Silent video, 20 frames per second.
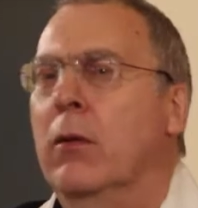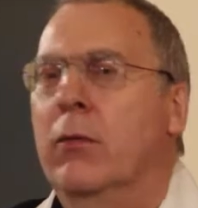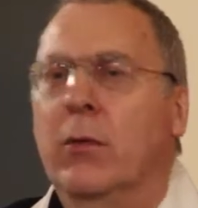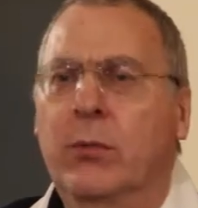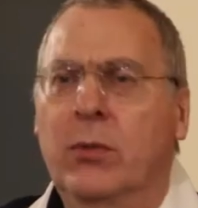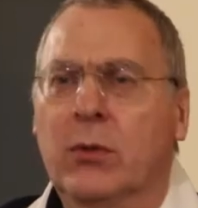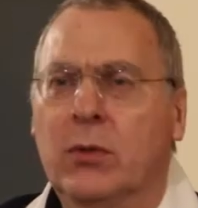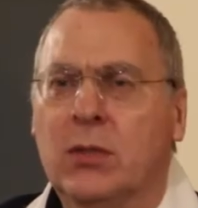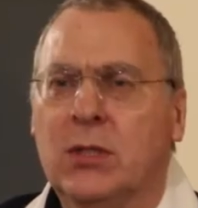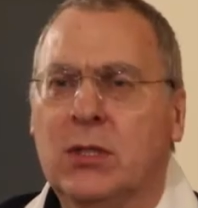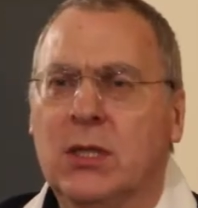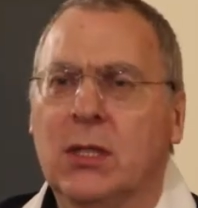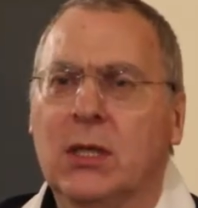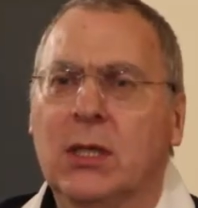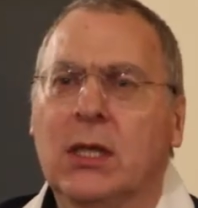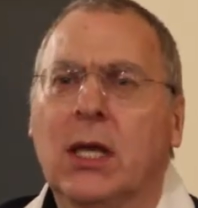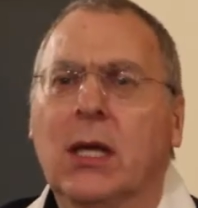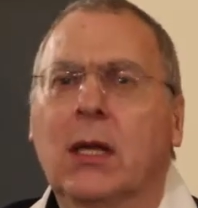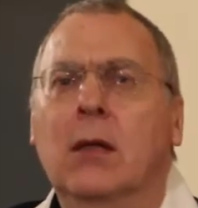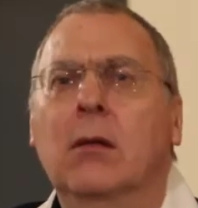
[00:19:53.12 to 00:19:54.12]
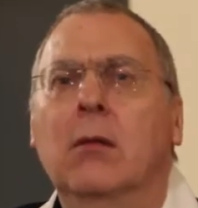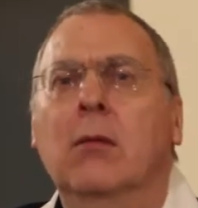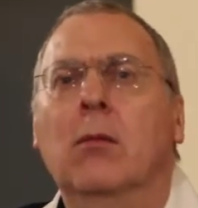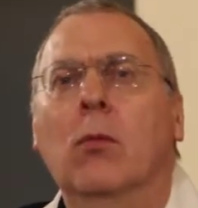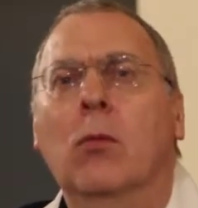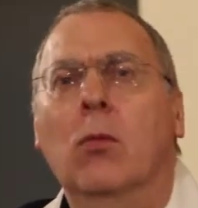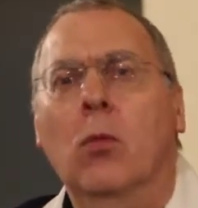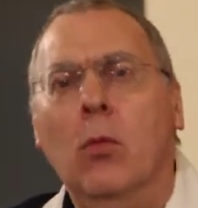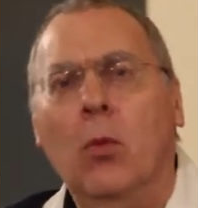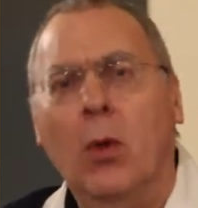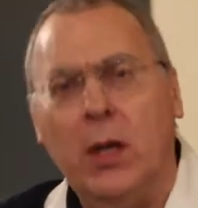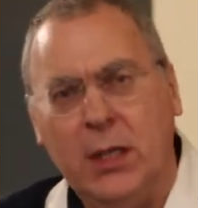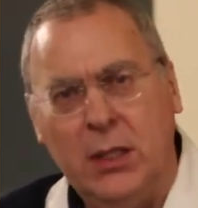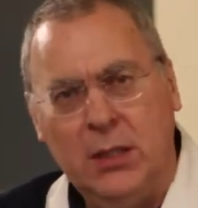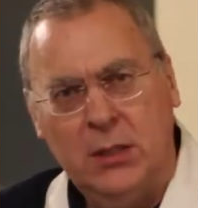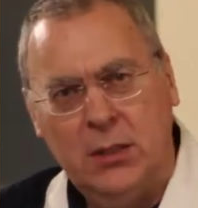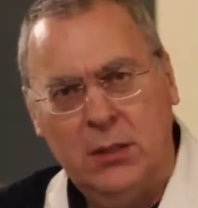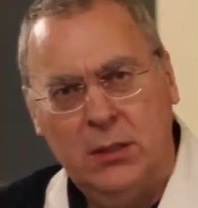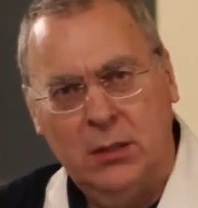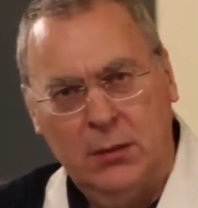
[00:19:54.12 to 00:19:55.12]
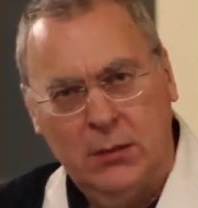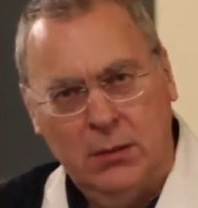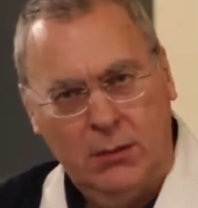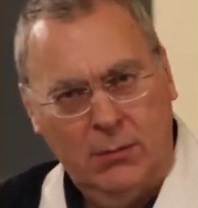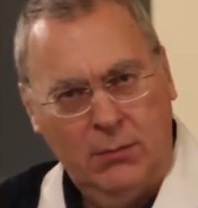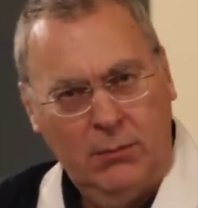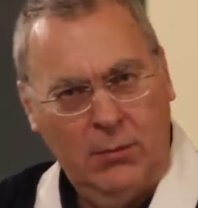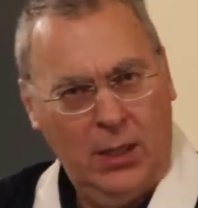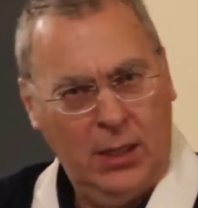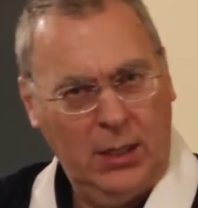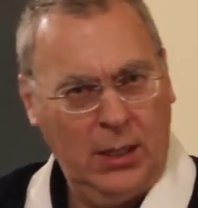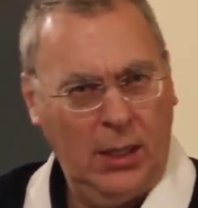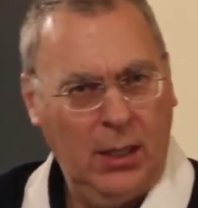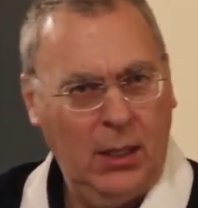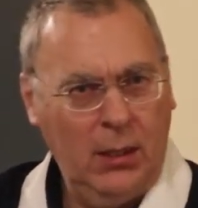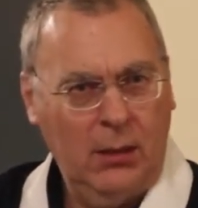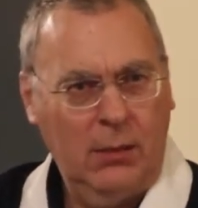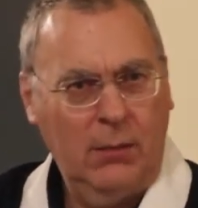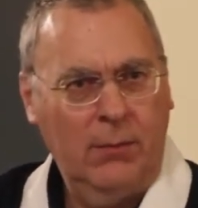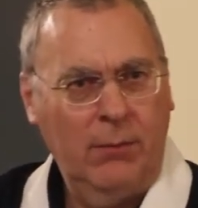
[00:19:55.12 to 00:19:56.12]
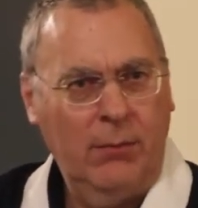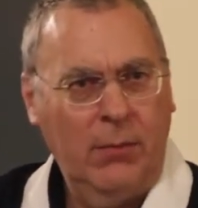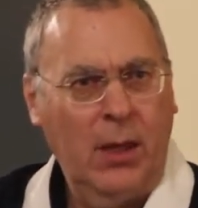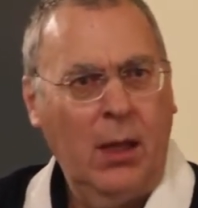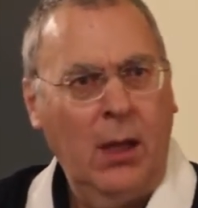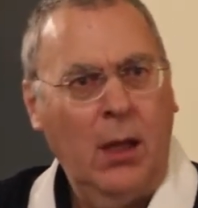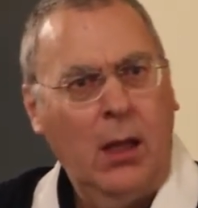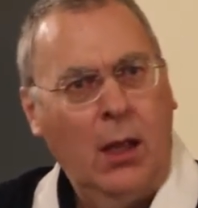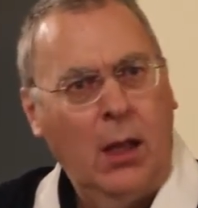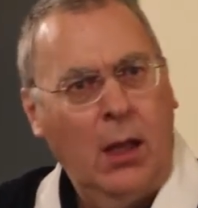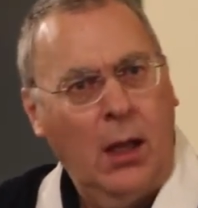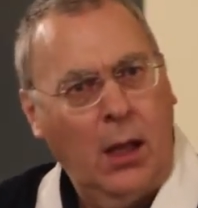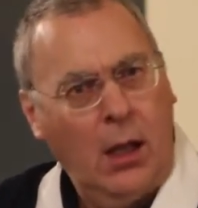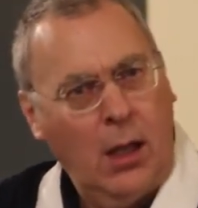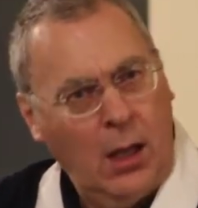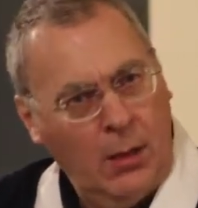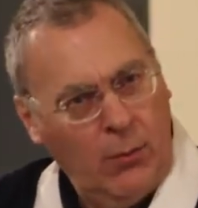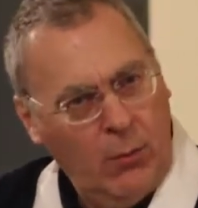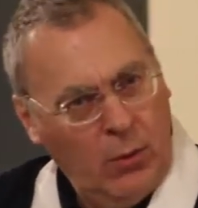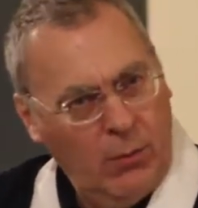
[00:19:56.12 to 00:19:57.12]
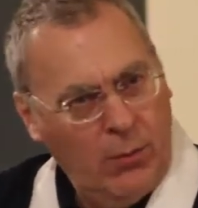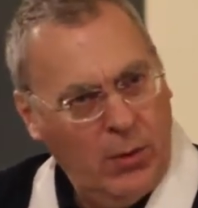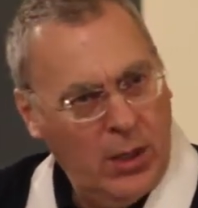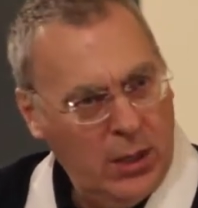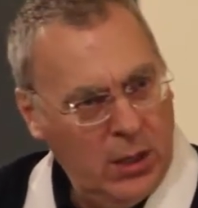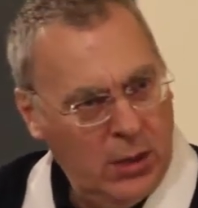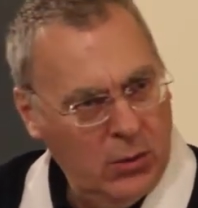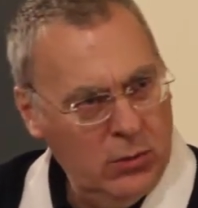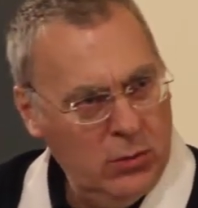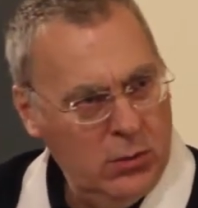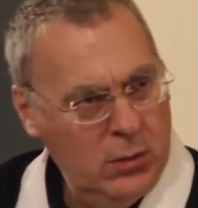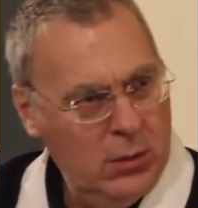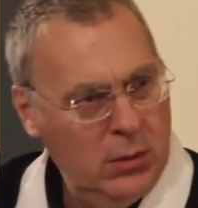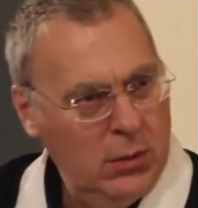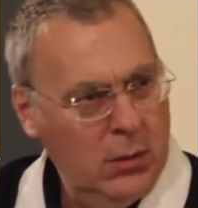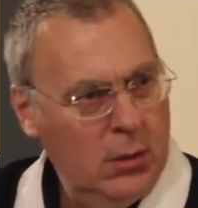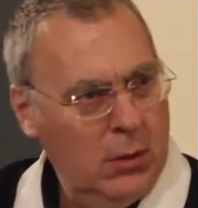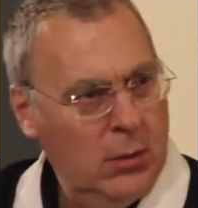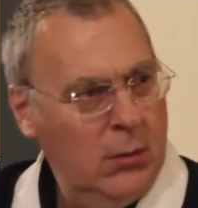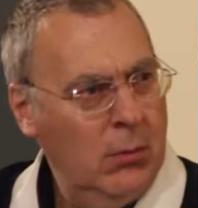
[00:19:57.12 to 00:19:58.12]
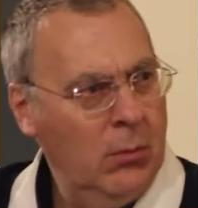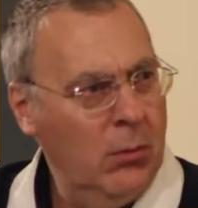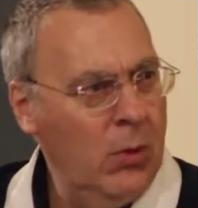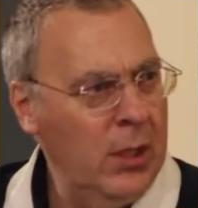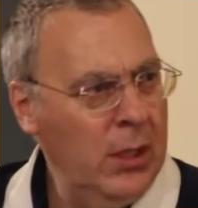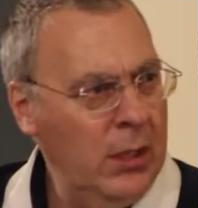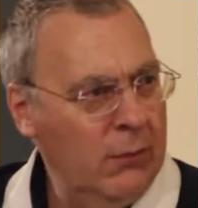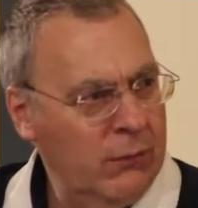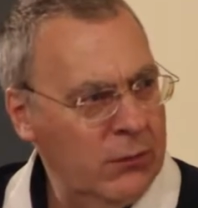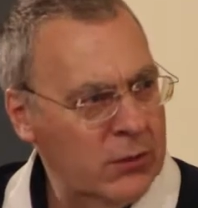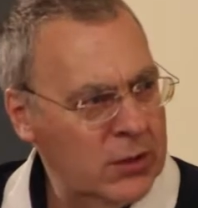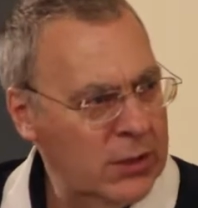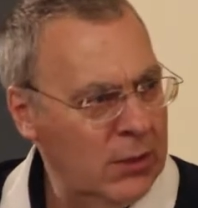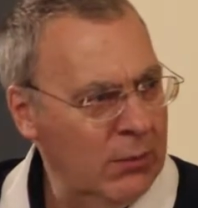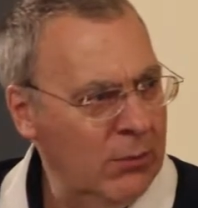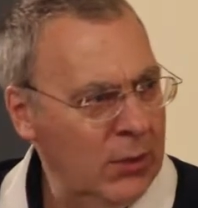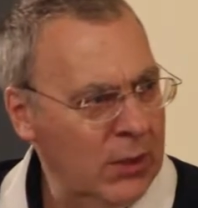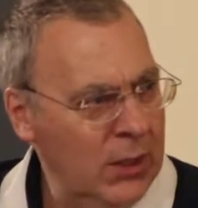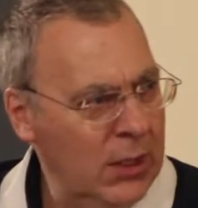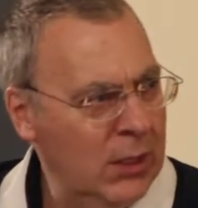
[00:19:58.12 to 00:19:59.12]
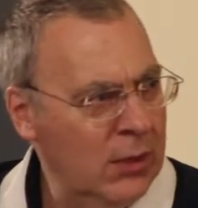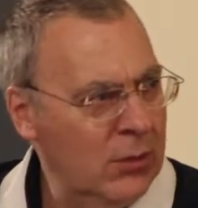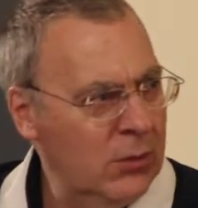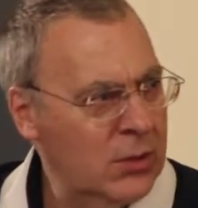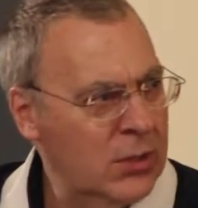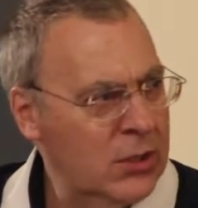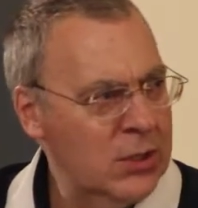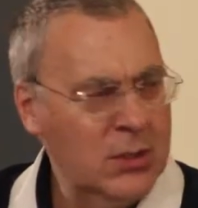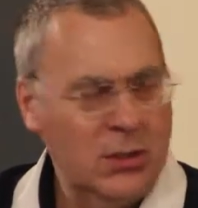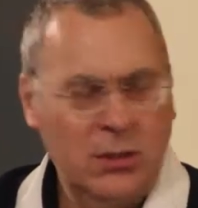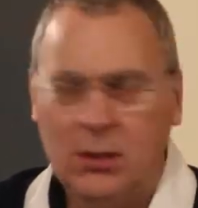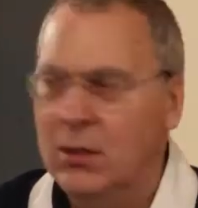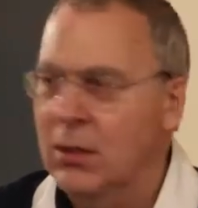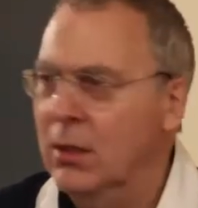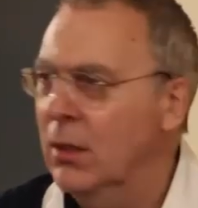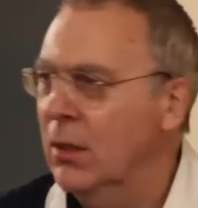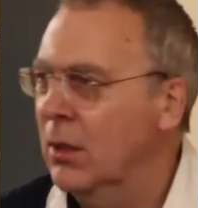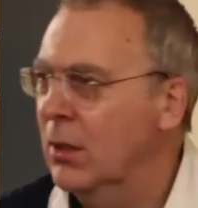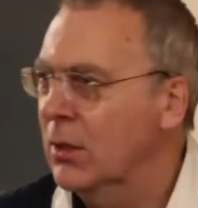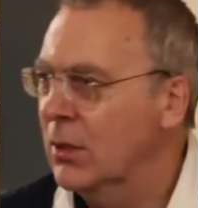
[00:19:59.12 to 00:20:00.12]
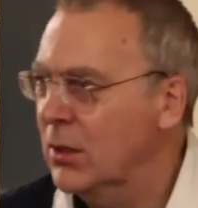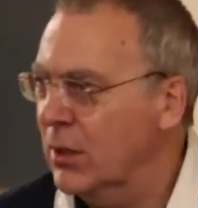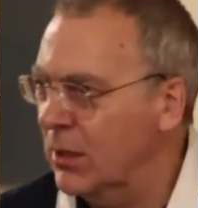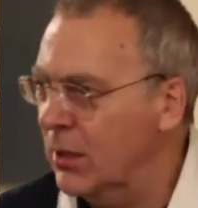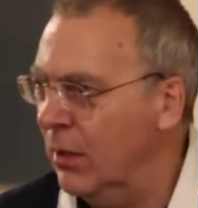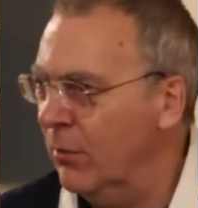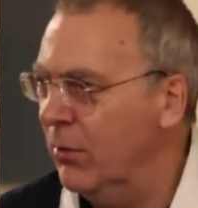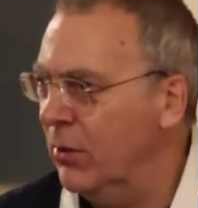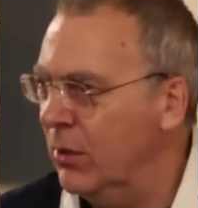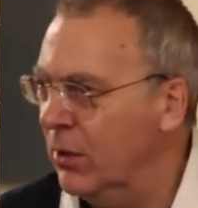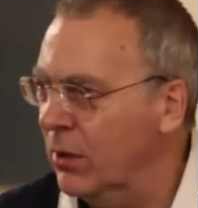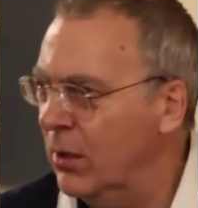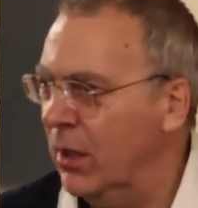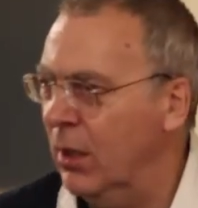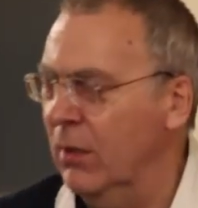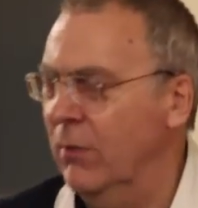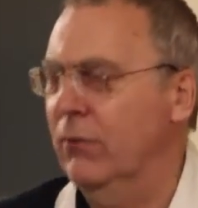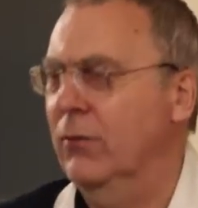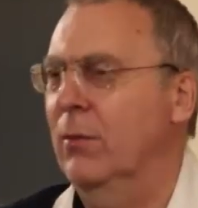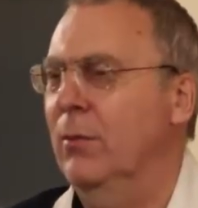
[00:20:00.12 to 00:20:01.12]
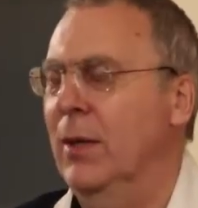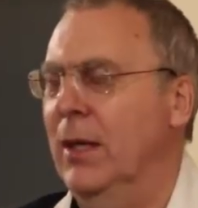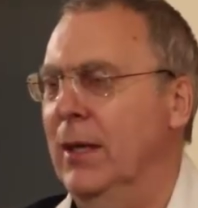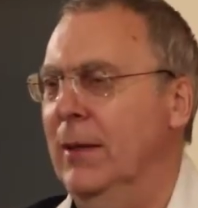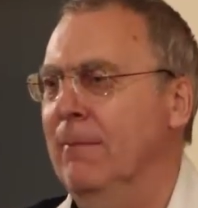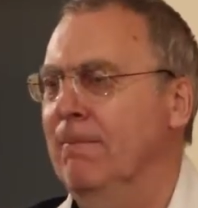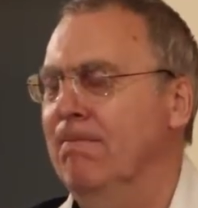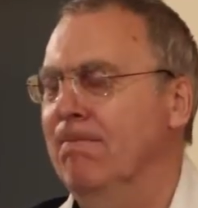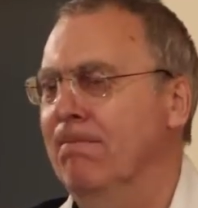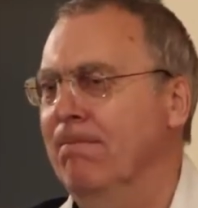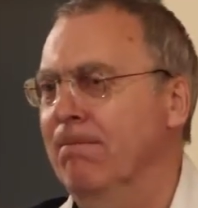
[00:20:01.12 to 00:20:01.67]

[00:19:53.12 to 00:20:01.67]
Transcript: And the Buddha said again, wait, Meghiya. I'm on my own. Wait for somebody else to come and look after me.